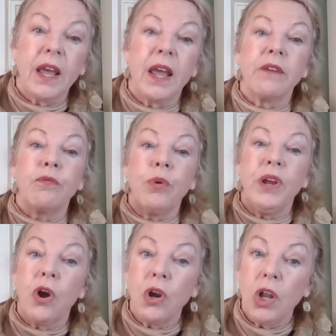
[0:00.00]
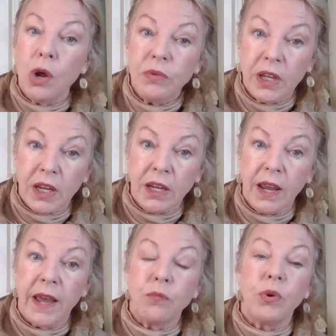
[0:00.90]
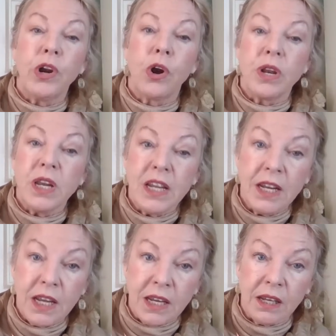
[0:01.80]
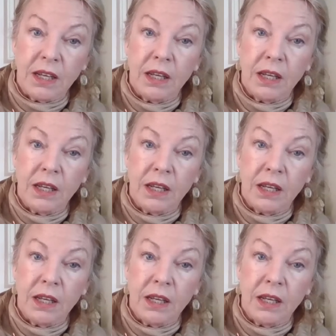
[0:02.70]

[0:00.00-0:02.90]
If we are lonely and we are needy,